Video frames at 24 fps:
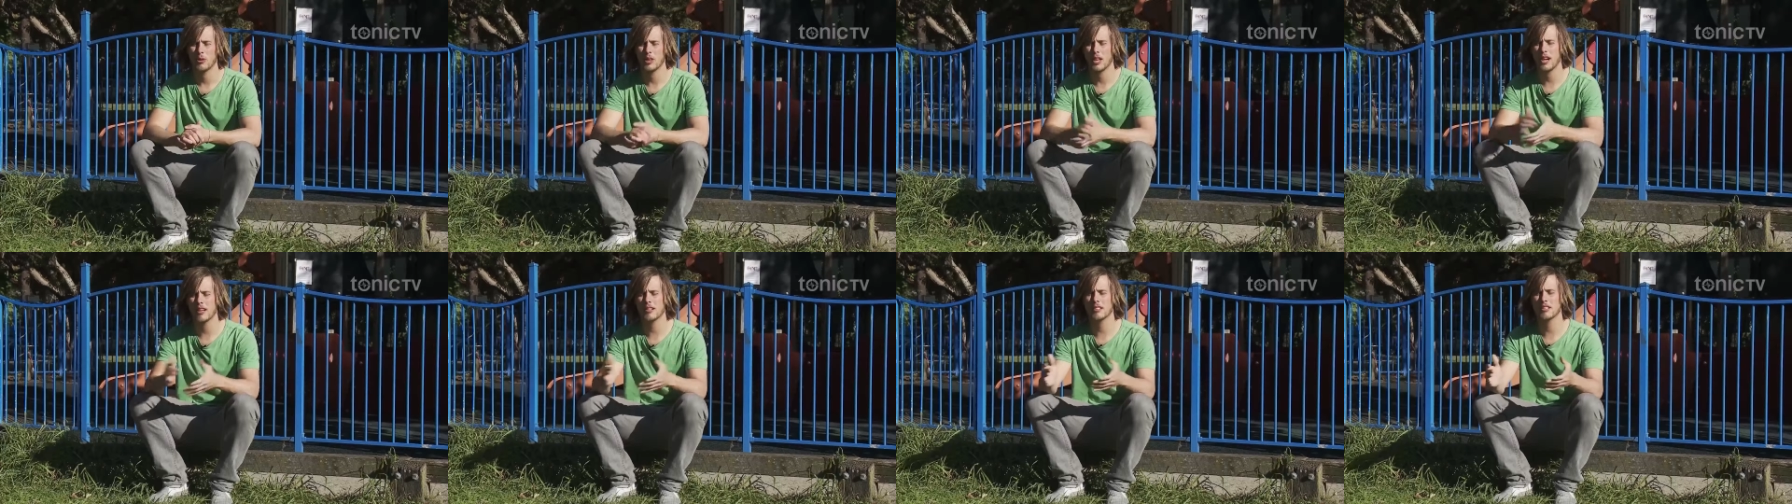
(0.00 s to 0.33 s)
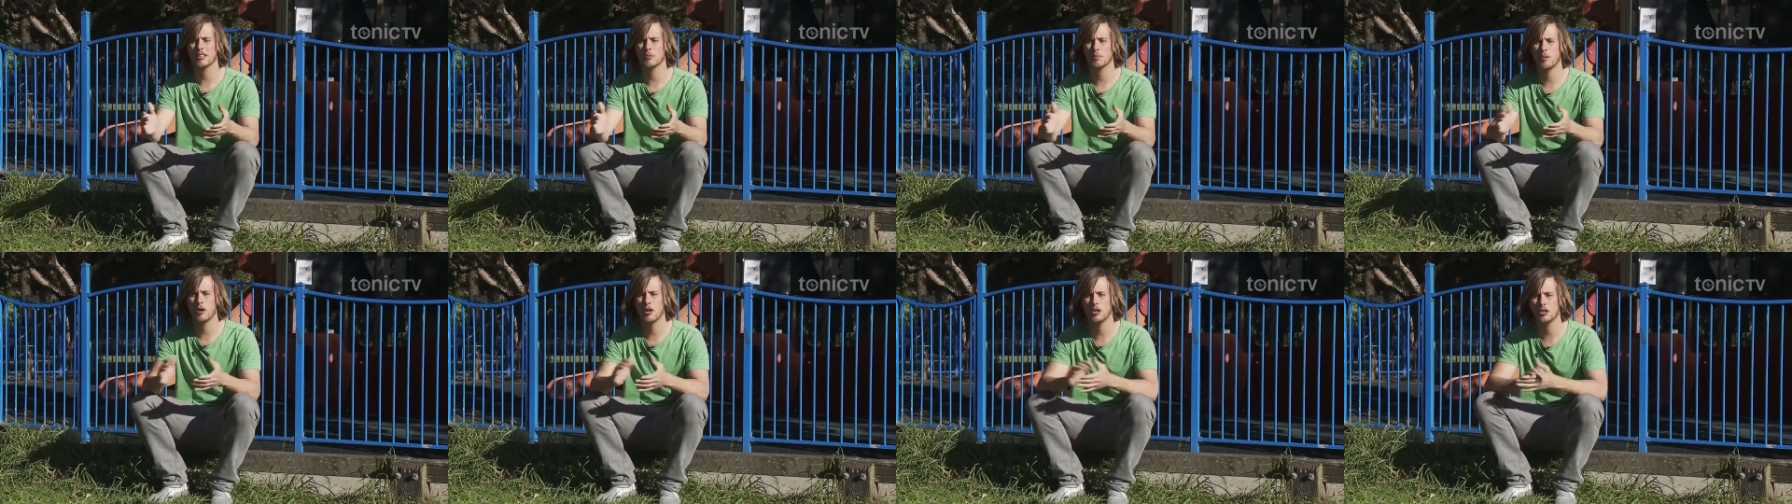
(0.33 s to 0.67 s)
Without
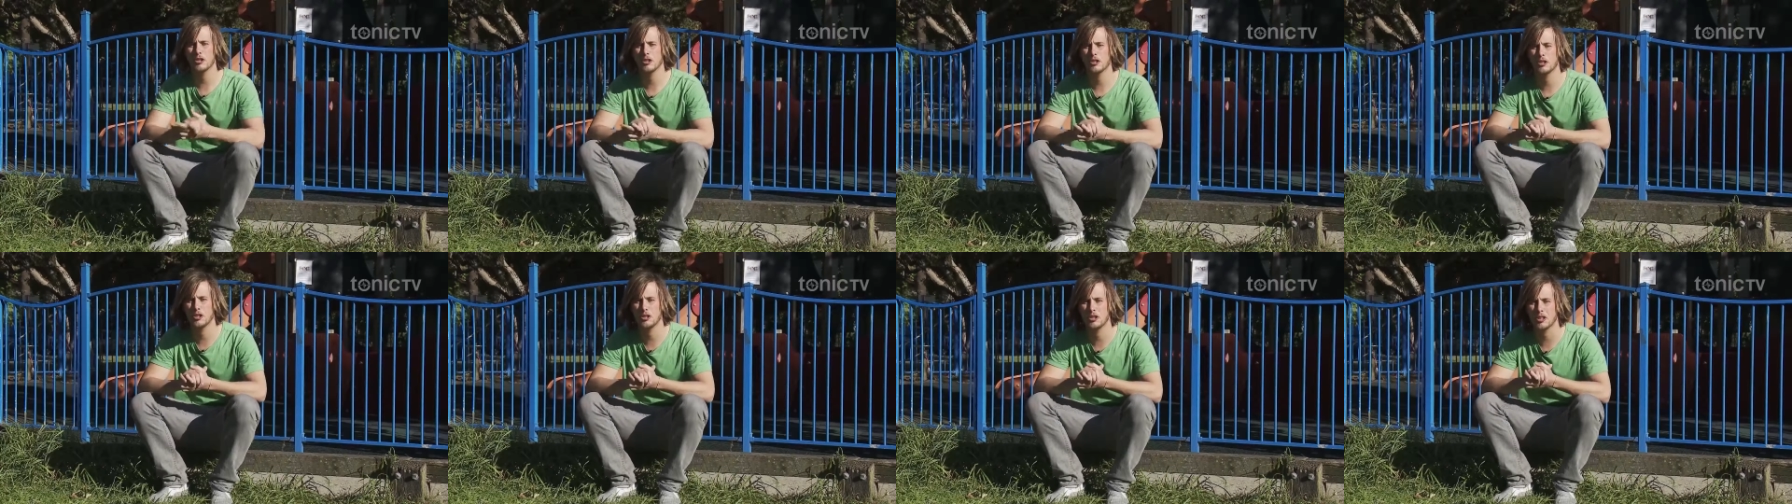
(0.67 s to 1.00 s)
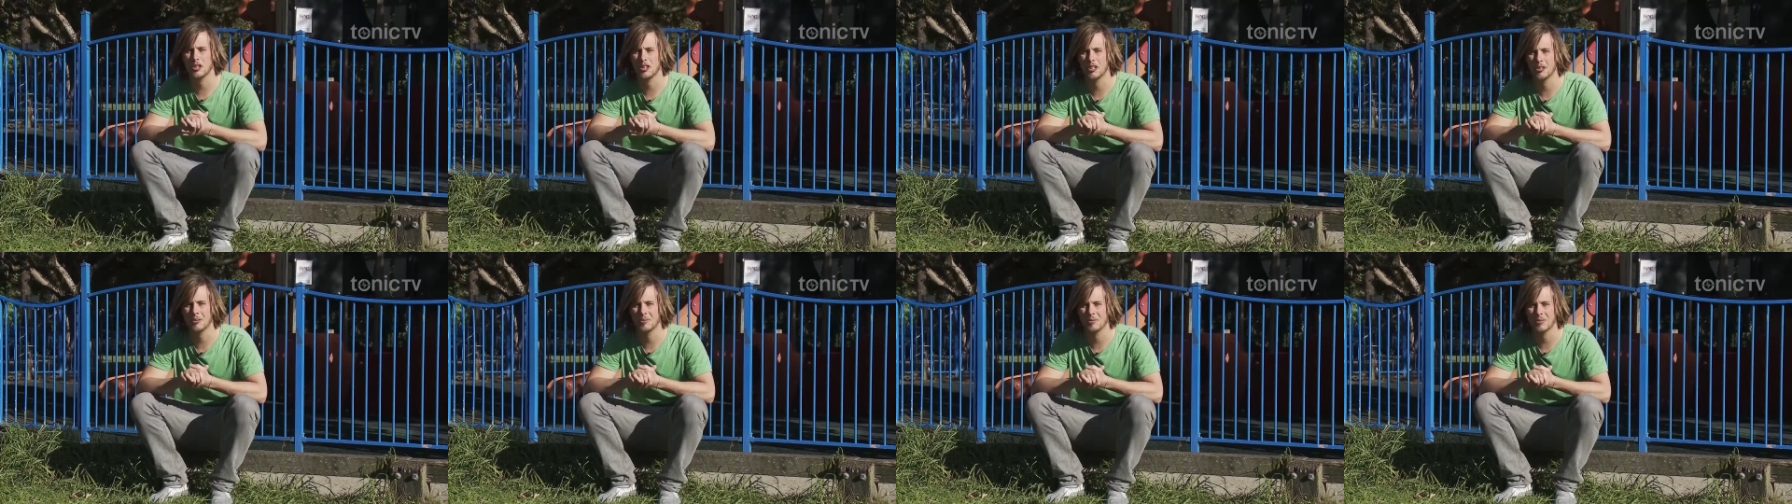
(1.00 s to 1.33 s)
exposure to
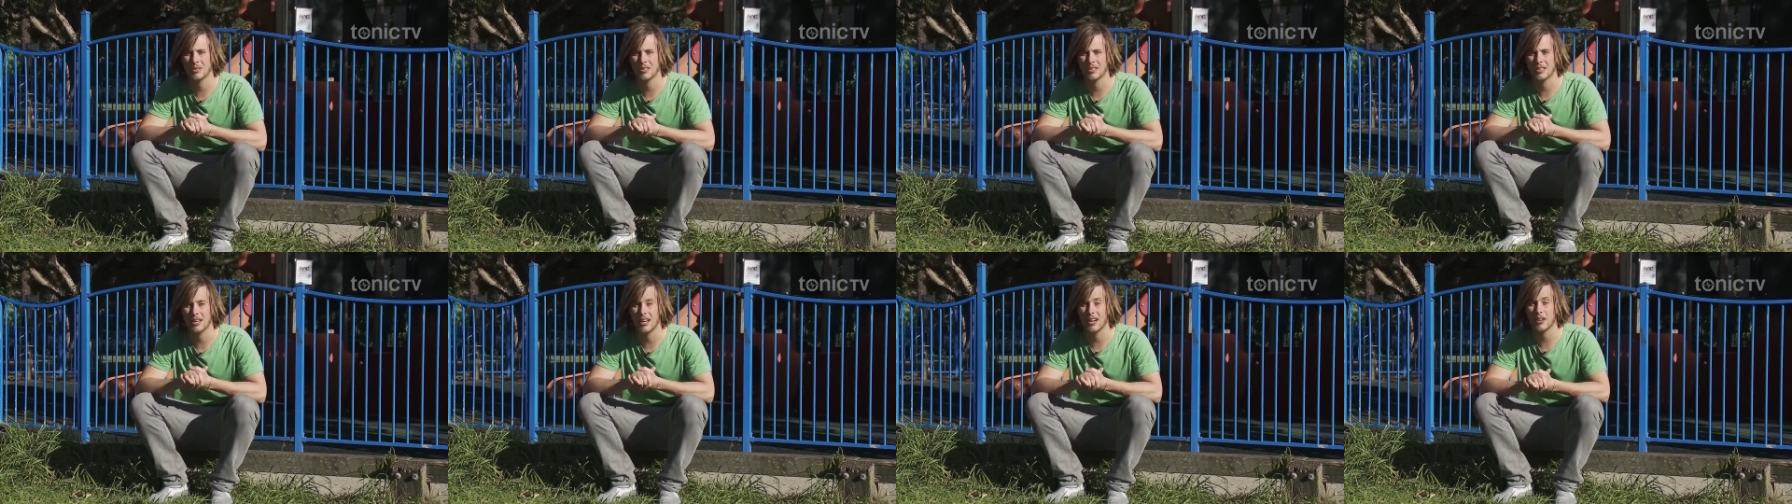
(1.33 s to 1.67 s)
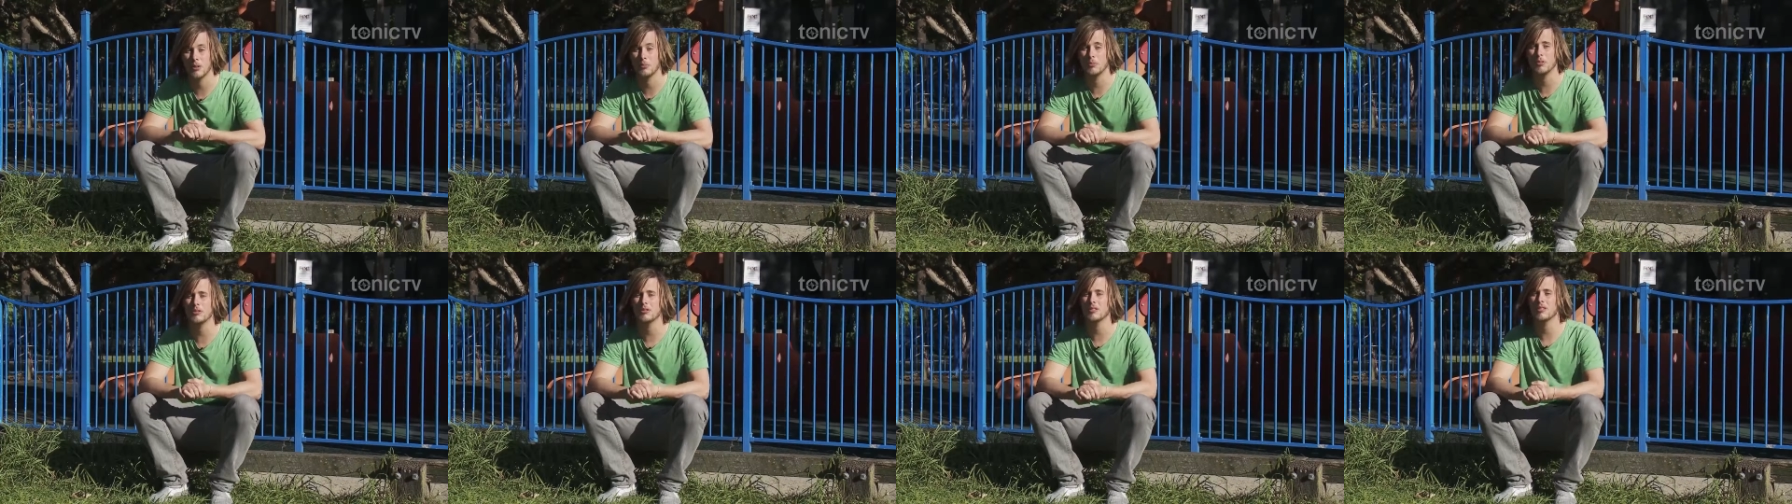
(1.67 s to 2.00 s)
germs,
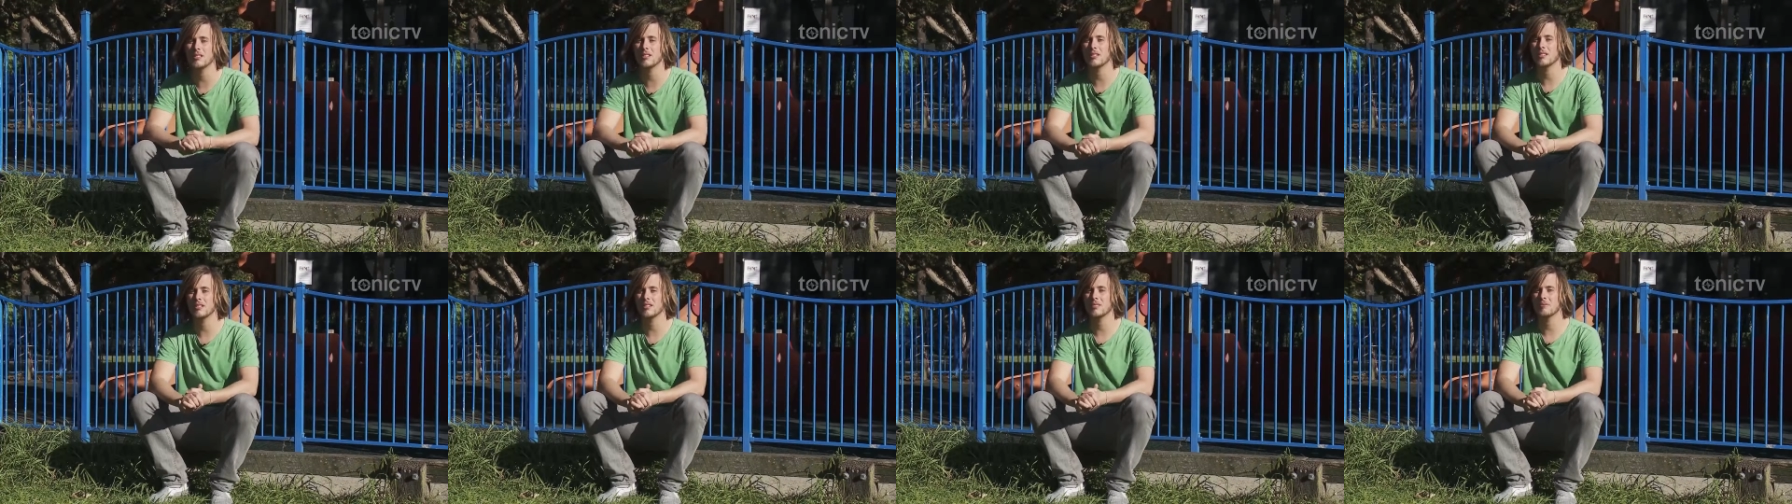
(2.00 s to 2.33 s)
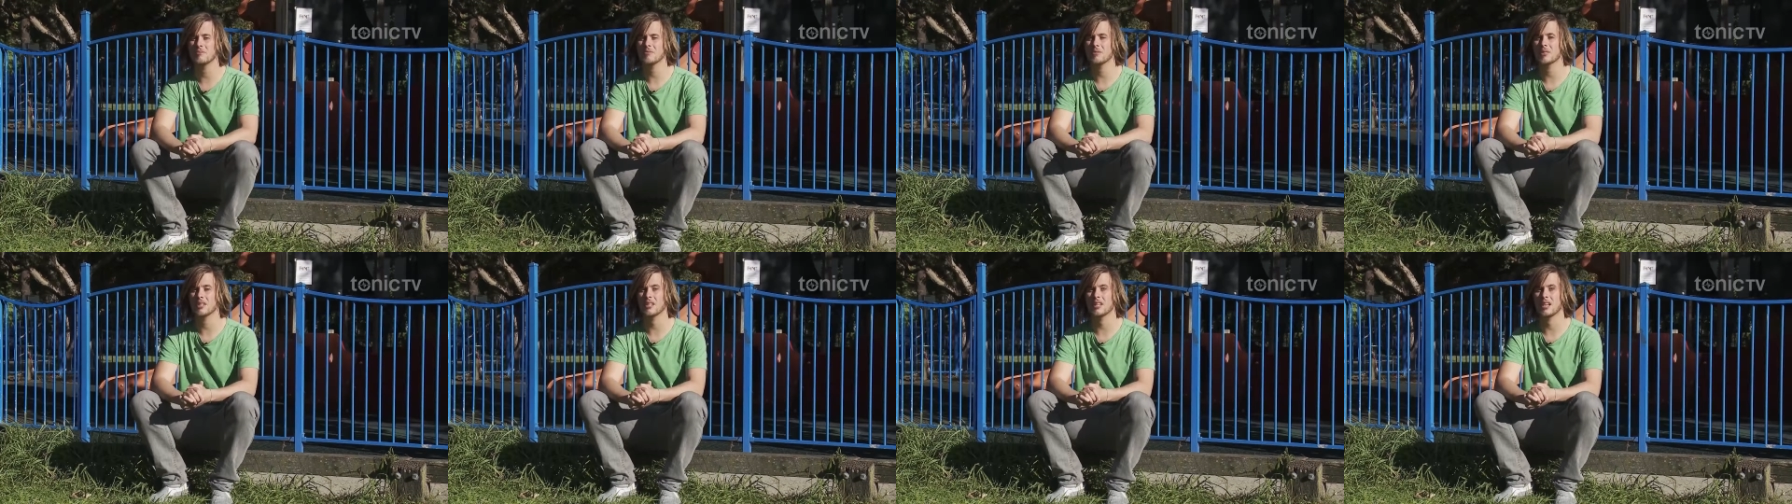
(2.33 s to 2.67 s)
our immune
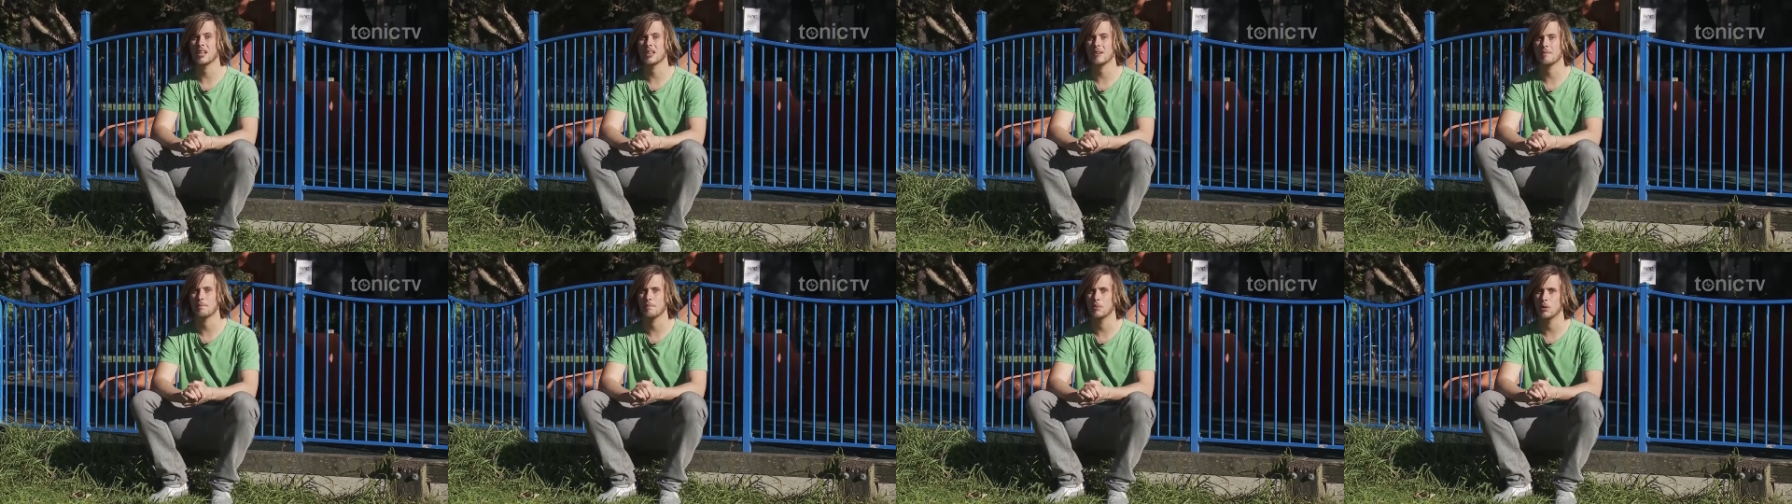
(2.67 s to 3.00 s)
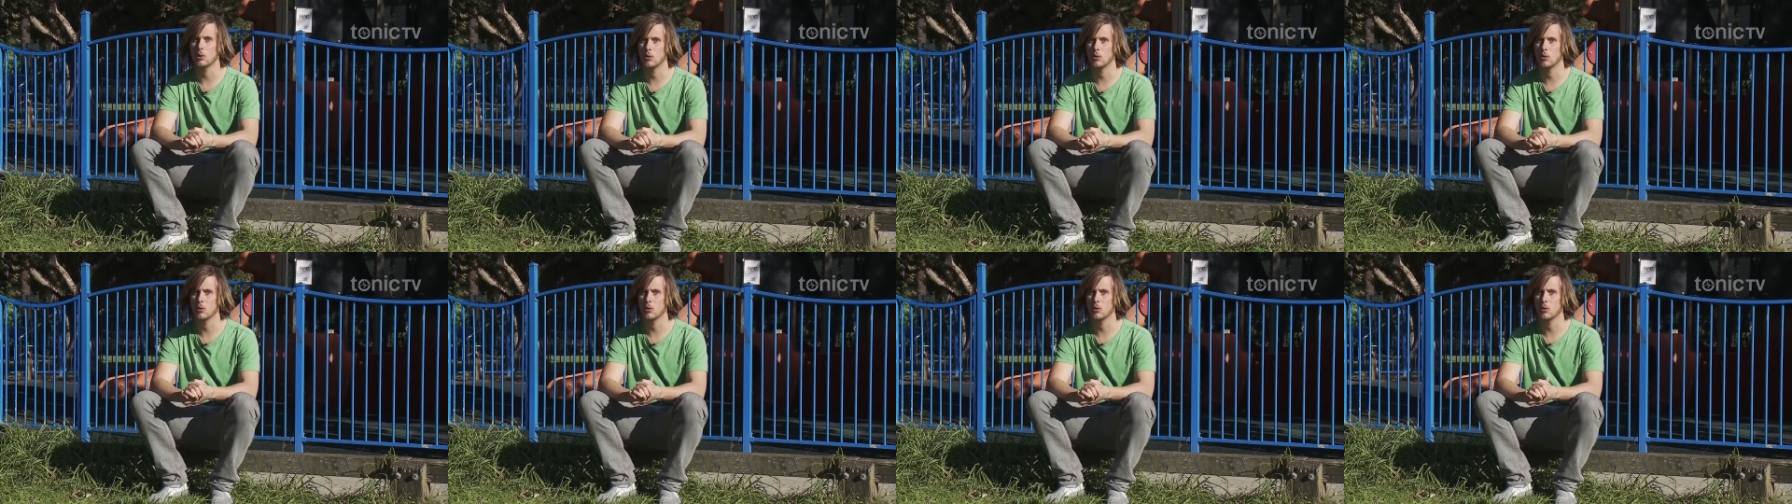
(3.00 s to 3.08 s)
systems get